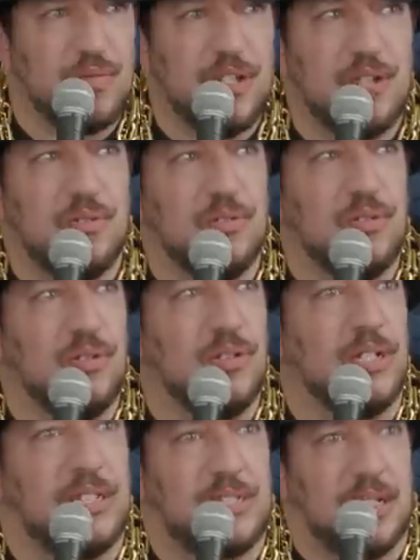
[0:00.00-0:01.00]
really
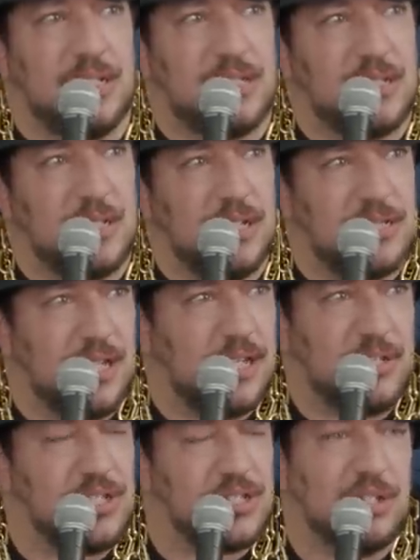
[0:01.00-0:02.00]
cool. It's it's it's
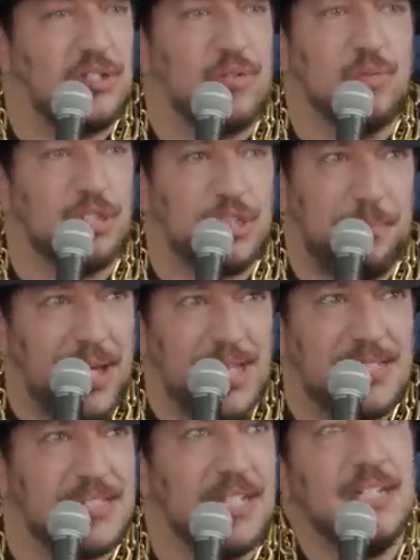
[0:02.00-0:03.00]
like just a cool
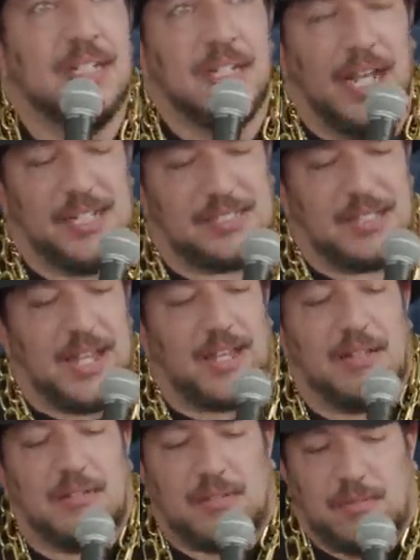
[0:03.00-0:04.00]
space. It's
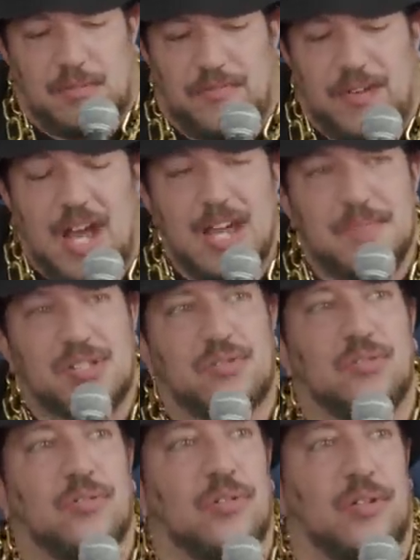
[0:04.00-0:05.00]
like the, the vibe is
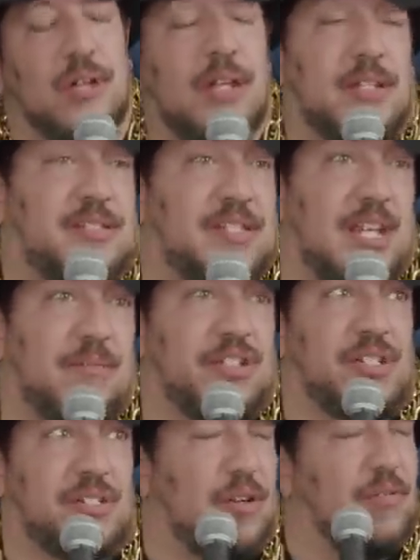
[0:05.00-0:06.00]
cool, and the
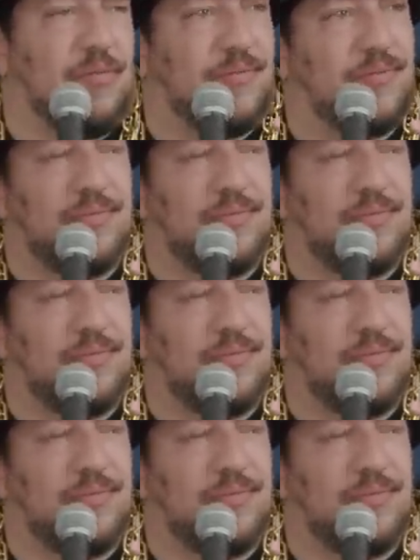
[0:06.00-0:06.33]
sandwiches are